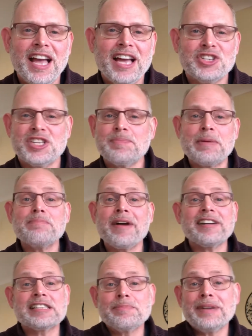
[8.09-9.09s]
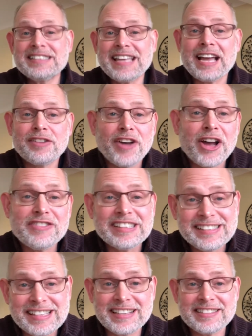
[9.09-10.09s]
She's been married to my dad for over
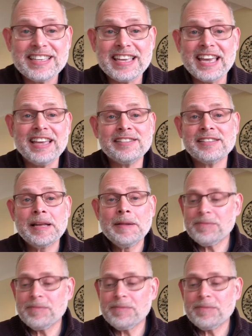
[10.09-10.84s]
60 years.